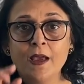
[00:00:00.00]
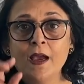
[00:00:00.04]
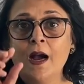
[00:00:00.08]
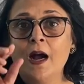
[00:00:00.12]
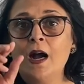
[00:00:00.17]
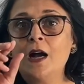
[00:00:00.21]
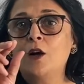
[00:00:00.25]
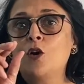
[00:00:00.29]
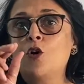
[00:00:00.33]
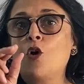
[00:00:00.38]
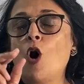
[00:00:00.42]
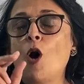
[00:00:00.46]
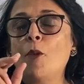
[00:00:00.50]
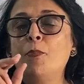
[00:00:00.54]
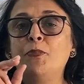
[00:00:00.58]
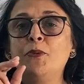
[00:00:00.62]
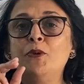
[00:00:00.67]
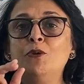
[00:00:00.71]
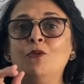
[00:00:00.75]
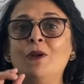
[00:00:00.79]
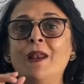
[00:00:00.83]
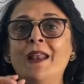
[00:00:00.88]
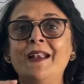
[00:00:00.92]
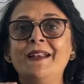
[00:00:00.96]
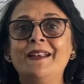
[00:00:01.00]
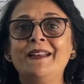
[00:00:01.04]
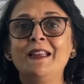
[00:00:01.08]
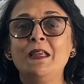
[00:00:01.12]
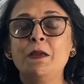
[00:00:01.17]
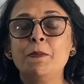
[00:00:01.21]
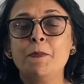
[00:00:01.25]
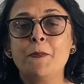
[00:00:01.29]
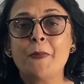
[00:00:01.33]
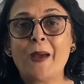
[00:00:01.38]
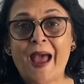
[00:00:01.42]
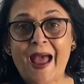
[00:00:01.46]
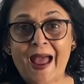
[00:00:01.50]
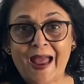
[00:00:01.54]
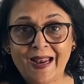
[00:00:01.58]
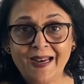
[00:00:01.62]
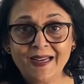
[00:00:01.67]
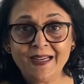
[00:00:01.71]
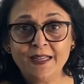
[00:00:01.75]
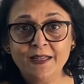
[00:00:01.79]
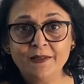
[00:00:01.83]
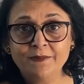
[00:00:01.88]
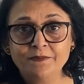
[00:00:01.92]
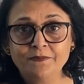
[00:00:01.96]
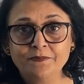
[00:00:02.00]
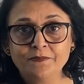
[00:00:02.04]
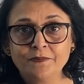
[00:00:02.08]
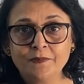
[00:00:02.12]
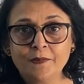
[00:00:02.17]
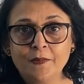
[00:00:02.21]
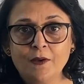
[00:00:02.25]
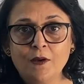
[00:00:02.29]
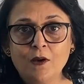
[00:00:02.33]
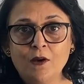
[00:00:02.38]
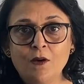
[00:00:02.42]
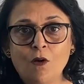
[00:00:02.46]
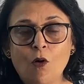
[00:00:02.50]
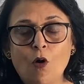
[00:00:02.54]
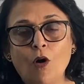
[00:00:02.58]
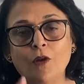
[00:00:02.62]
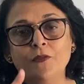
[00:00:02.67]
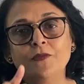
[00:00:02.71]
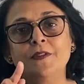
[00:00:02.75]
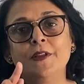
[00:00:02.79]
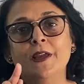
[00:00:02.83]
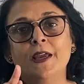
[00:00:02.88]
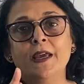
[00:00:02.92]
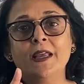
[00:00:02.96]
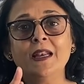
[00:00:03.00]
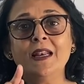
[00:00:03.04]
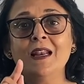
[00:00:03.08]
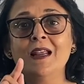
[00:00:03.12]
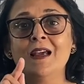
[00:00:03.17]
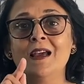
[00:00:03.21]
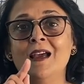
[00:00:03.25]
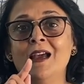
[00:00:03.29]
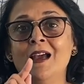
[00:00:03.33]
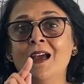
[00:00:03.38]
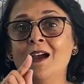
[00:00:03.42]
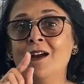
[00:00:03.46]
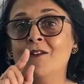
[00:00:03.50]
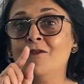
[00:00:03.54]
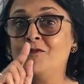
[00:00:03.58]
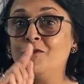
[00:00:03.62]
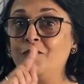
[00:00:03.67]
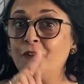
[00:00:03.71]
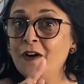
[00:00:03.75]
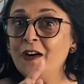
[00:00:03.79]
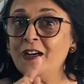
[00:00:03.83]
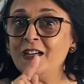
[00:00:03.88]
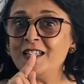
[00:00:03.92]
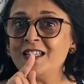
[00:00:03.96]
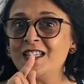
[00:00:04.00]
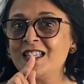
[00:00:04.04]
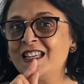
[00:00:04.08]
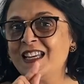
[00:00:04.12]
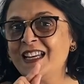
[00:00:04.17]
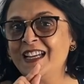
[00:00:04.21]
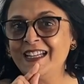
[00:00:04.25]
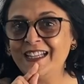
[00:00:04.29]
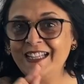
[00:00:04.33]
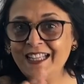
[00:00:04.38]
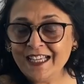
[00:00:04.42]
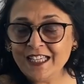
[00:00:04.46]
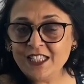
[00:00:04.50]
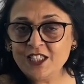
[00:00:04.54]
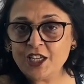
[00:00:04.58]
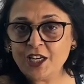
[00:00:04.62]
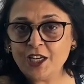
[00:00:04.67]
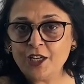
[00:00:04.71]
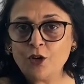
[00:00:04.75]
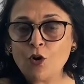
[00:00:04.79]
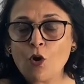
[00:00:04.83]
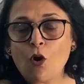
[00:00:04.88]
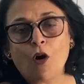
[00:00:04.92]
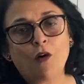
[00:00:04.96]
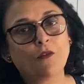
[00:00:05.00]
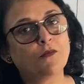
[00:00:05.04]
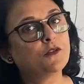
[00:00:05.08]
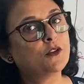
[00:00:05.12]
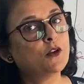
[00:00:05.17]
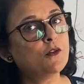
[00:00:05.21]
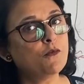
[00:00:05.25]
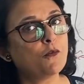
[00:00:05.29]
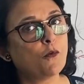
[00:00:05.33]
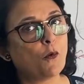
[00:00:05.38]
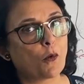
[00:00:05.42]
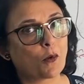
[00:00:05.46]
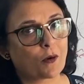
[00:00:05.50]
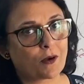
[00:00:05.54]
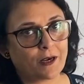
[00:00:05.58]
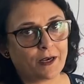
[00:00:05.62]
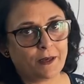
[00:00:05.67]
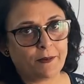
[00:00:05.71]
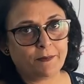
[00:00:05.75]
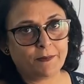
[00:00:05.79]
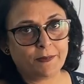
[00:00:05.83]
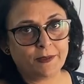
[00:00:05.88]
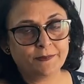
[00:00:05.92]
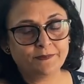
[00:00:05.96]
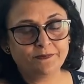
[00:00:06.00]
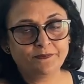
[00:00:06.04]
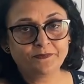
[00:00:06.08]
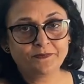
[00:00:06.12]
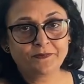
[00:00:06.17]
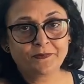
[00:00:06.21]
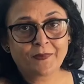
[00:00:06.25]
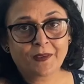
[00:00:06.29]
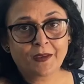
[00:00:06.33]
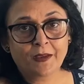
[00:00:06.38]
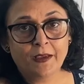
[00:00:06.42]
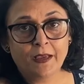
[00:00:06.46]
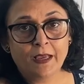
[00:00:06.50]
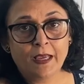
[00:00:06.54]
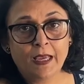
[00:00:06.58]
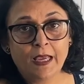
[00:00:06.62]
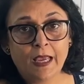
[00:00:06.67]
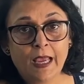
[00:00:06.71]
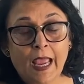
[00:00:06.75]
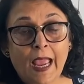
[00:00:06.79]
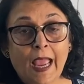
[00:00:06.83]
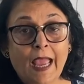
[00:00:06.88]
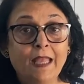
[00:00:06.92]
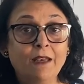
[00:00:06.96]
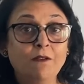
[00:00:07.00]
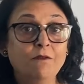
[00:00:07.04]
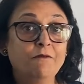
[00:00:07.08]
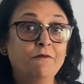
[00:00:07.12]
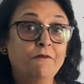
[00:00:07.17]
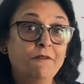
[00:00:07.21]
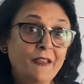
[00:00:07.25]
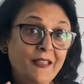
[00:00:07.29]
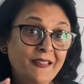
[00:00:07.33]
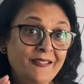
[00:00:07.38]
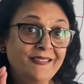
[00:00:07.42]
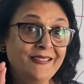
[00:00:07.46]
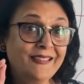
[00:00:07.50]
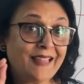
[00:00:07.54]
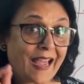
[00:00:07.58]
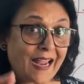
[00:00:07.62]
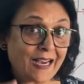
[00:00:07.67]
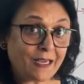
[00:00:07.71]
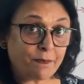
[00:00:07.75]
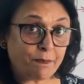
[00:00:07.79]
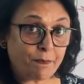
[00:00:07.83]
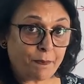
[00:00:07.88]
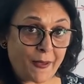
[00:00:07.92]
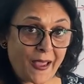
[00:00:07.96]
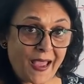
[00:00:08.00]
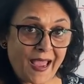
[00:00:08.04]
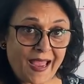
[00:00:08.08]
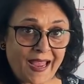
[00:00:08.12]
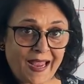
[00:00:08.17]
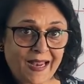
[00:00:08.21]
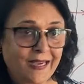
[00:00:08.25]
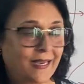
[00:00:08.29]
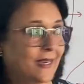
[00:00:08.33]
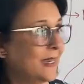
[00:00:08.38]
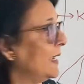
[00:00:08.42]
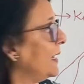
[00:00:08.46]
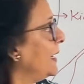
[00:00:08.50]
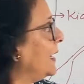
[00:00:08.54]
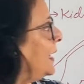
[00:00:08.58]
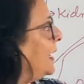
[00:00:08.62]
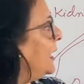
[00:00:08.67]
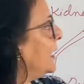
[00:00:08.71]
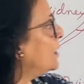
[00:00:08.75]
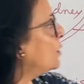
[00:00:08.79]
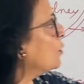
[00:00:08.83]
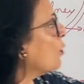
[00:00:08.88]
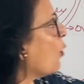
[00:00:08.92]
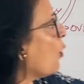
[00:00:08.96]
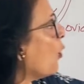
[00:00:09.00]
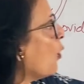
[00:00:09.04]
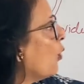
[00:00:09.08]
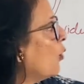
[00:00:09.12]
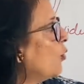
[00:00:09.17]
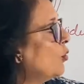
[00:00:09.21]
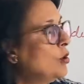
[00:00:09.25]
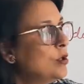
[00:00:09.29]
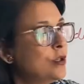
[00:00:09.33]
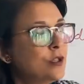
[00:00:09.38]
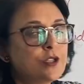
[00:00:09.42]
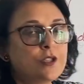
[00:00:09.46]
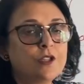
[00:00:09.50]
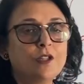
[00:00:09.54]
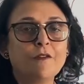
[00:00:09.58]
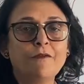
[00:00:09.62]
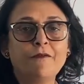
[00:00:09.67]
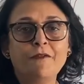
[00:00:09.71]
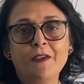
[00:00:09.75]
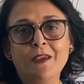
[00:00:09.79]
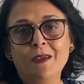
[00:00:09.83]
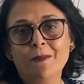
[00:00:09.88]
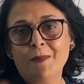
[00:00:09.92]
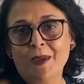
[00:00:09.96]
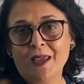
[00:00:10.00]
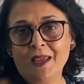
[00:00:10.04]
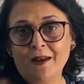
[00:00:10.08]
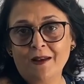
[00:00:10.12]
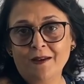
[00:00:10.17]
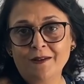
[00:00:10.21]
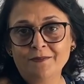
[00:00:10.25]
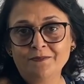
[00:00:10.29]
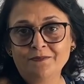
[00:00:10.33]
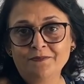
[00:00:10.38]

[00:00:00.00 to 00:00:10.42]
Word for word: a copulatory pad on their first digit of the forelimb, and with that pad it holds the female,